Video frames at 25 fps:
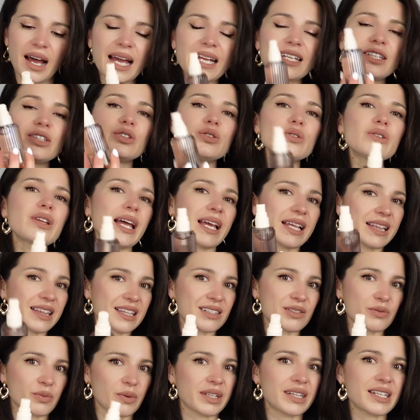I do like
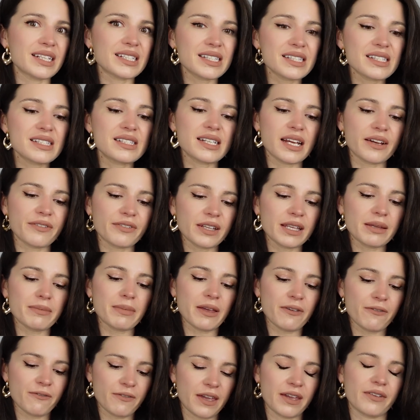this one. This is definitely
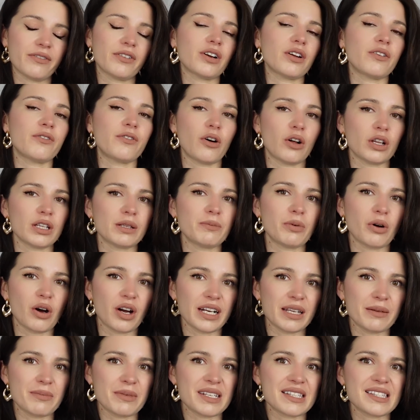my favorite of all the
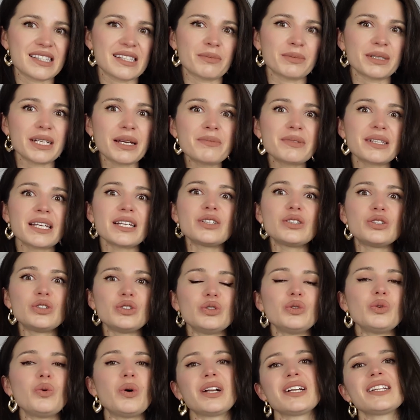body mists. Sometimes I
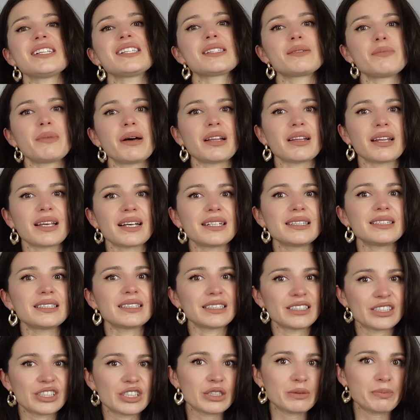do want to smell like a
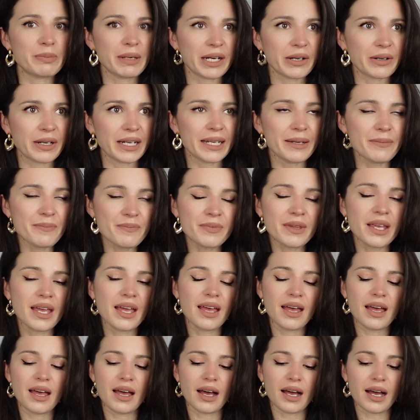delicious berry,
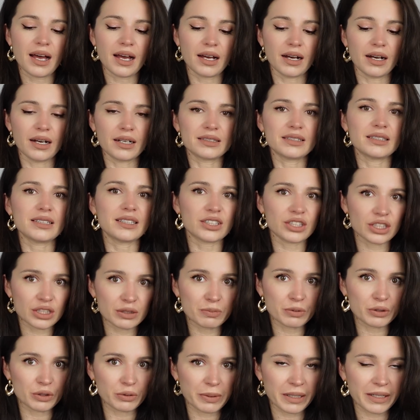a delicious
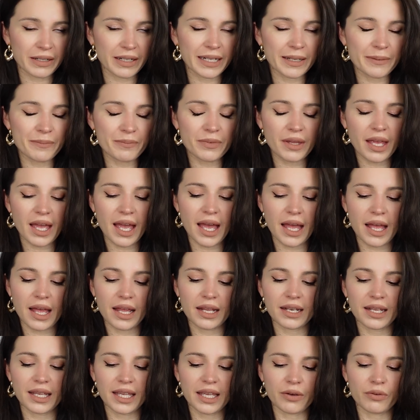blueberry,
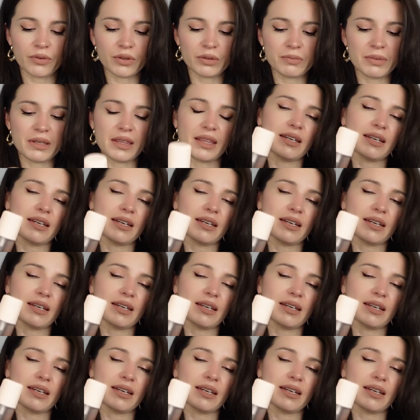and it would be